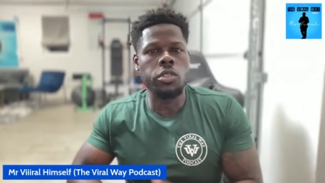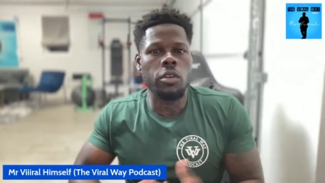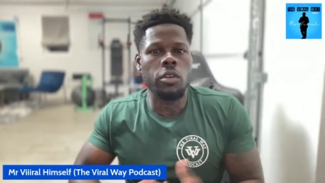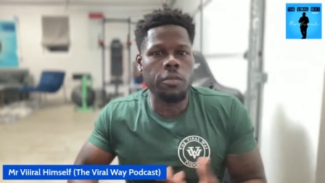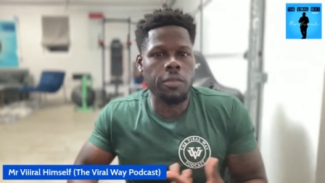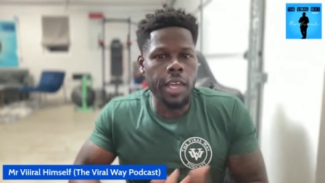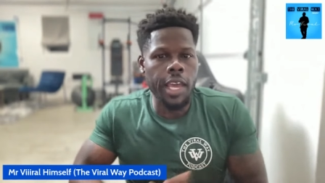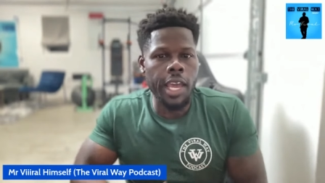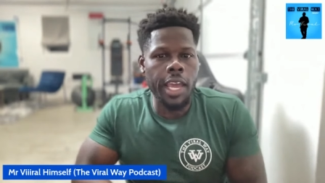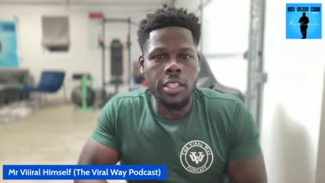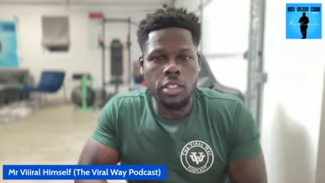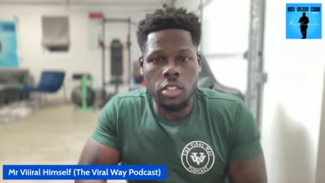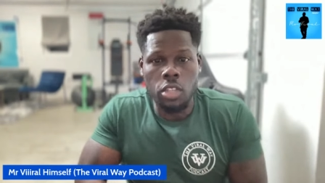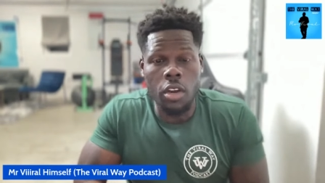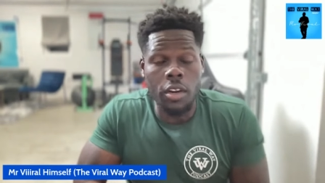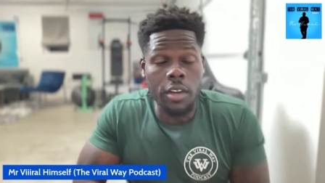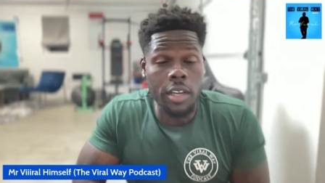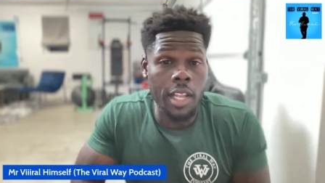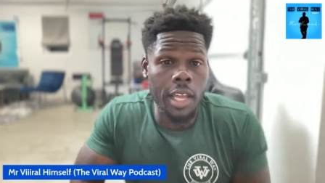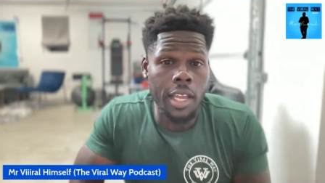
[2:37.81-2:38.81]
So Vlad
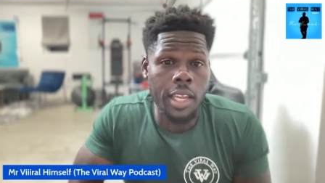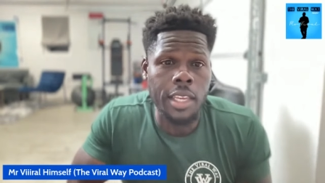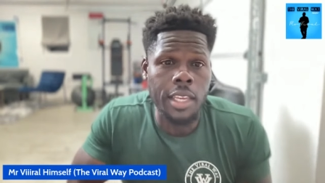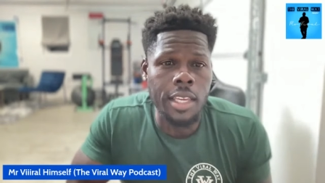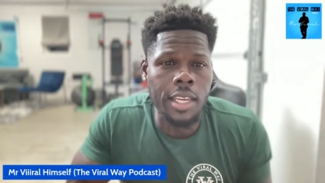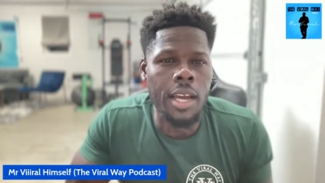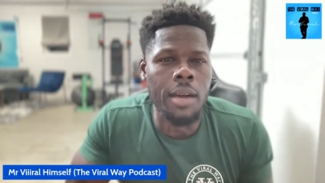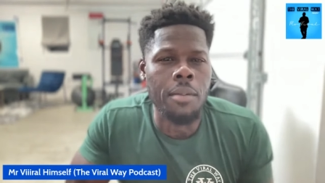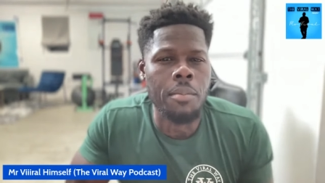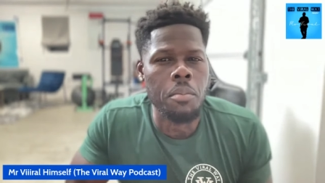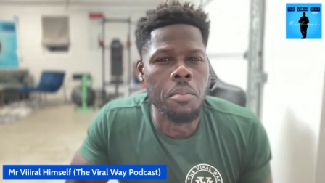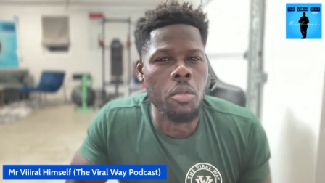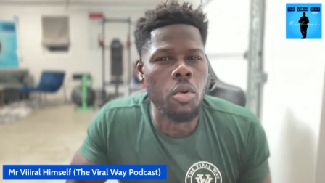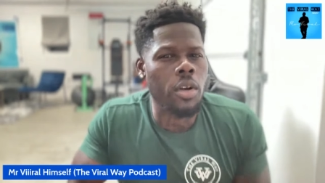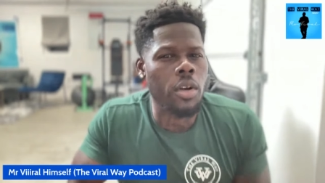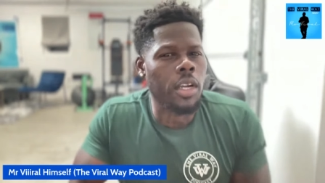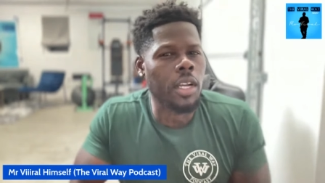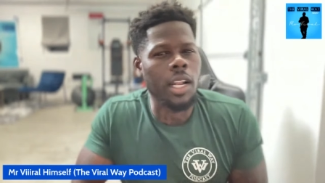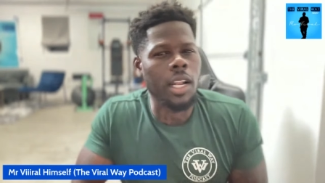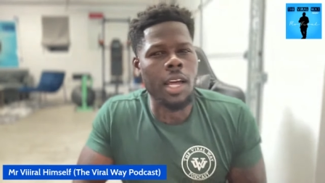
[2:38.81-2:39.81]
talking like he got
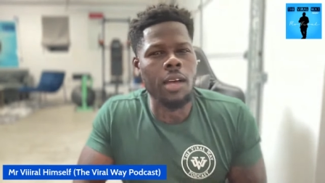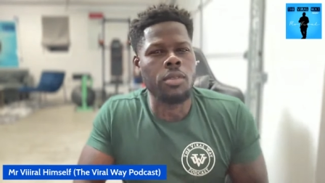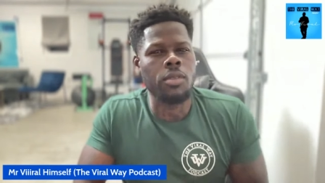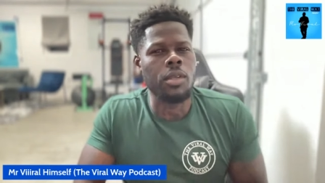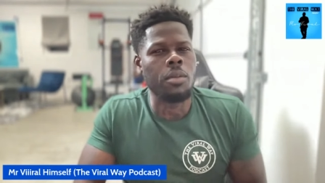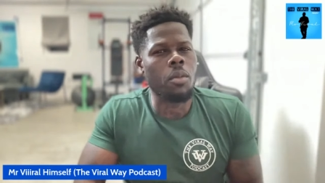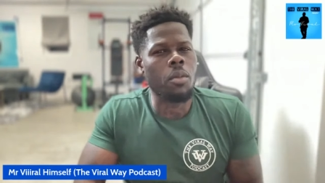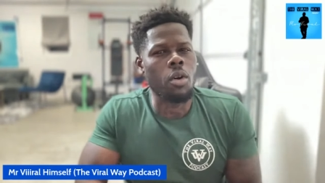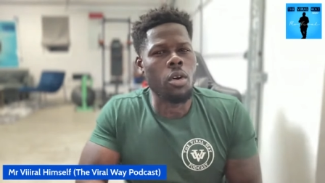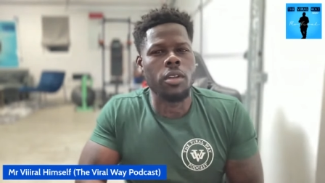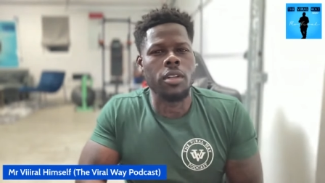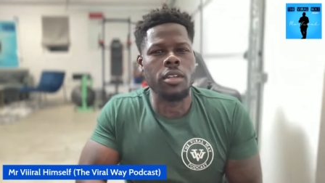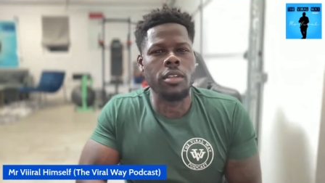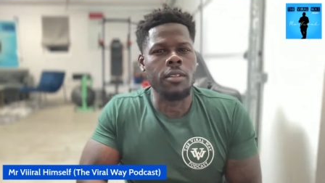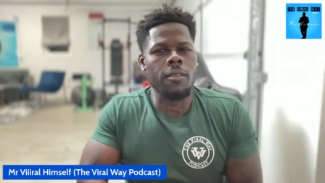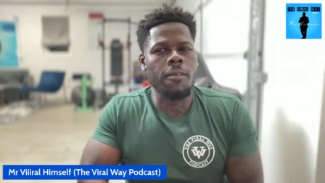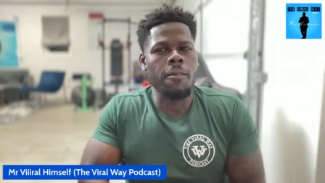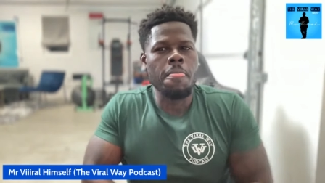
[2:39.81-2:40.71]
more clout than Marlon.